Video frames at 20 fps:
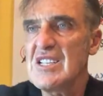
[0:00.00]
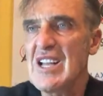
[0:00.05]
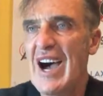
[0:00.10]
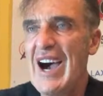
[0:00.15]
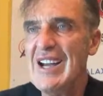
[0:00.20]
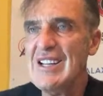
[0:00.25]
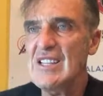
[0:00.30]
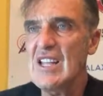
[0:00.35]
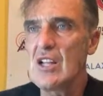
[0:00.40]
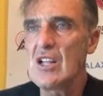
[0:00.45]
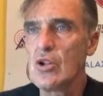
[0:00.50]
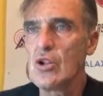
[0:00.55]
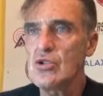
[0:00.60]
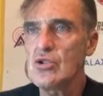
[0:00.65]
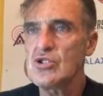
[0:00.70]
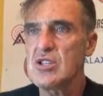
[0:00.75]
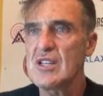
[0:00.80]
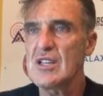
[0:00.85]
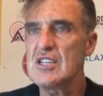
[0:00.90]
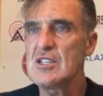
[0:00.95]
Hackney
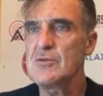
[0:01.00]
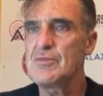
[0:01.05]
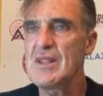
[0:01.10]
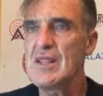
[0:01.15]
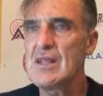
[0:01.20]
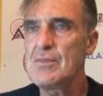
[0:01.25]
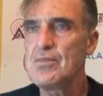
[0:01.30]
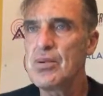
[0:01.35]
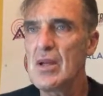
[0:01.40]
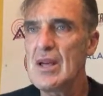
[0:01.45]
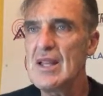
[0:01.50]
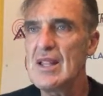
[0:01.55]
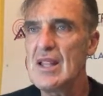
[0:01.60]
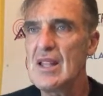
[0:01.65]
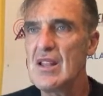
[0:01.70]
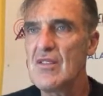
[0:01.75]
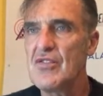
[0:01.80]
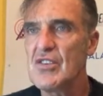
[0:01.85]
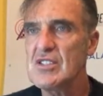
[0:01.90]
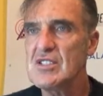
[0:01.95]
looks like he's been playing in
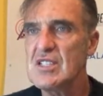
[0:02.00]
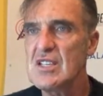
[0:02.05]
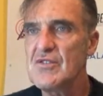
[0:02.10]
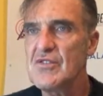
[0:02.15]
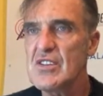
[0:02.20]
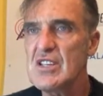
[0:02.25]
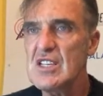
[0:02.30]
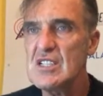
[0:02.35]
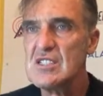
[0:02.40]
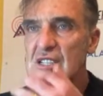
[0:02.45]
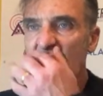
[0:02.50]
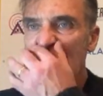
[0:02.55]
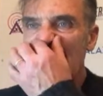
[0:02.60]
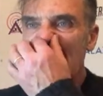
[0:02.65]
the first team for years.